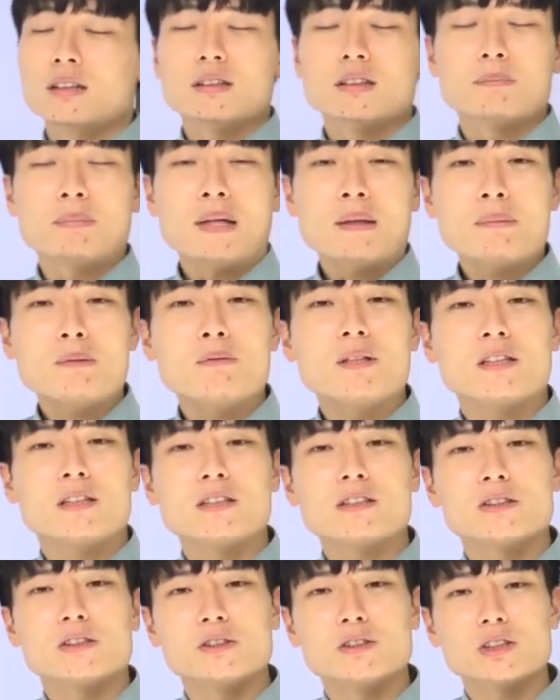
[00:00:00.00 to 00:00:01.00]
The paper 1
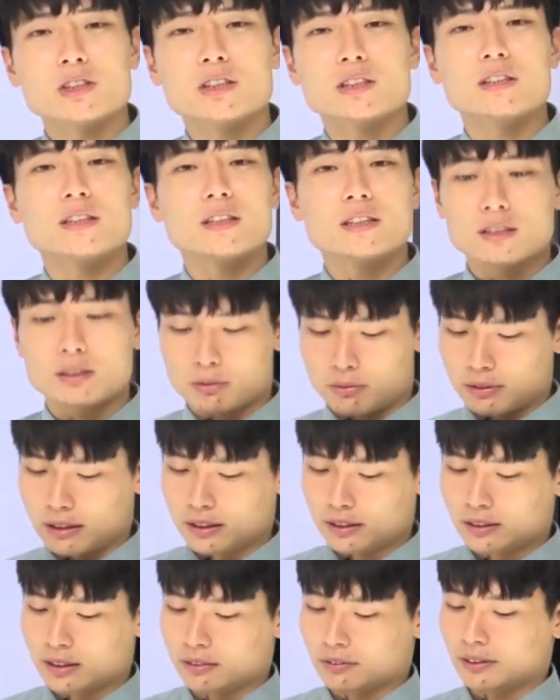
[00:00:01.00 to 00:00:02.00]
conclusion is
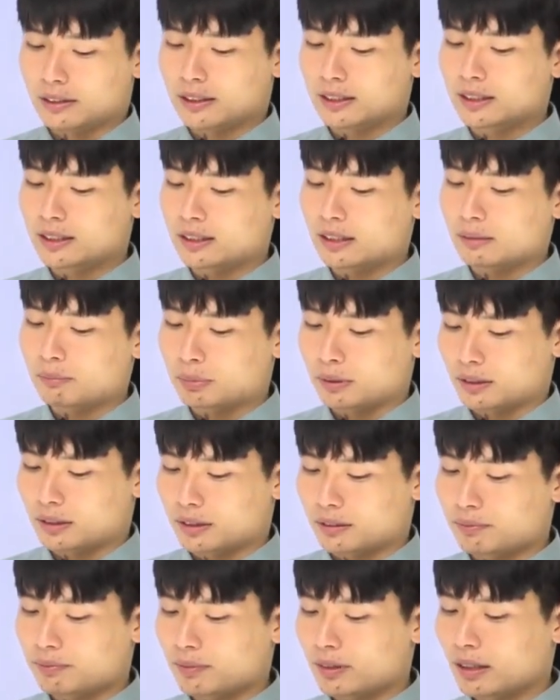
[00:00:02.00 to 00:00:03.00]
relatively
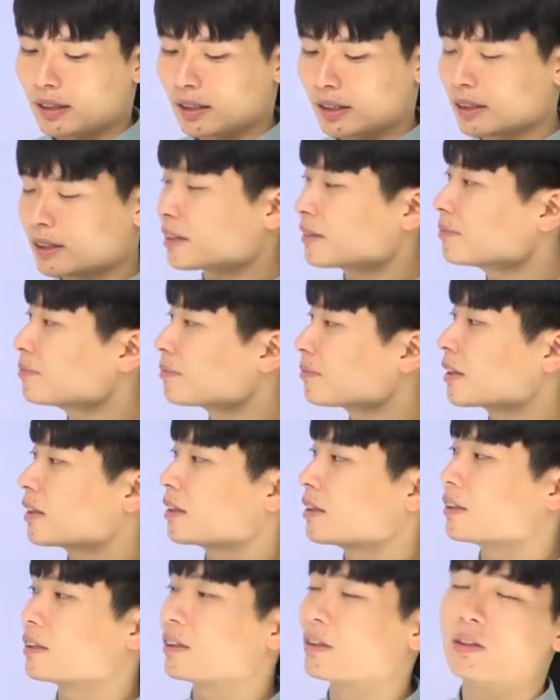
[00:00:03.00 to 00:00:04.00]
simpler. Here,
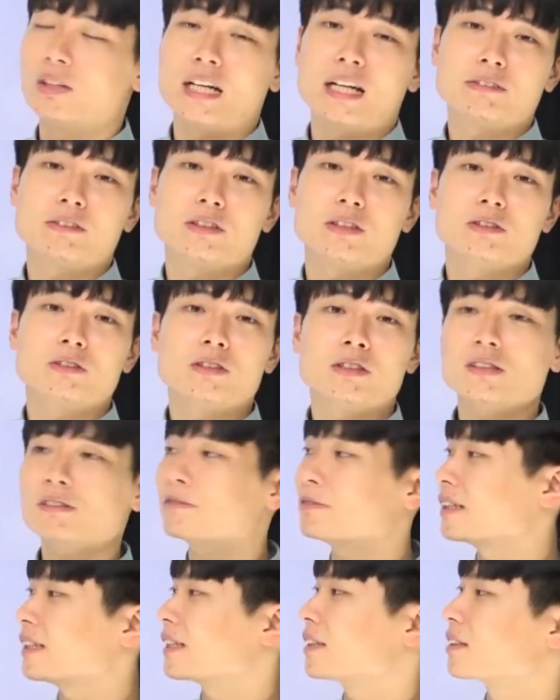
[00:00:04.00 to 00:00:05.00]
you only have to do 2
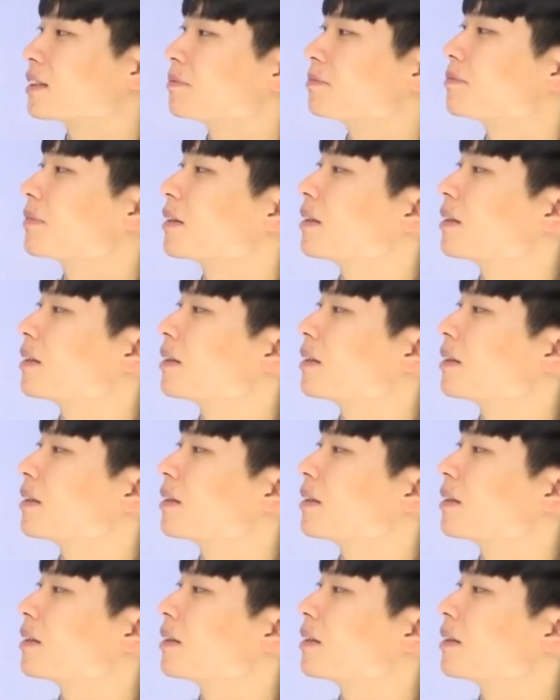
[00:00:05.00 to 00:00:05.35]
things.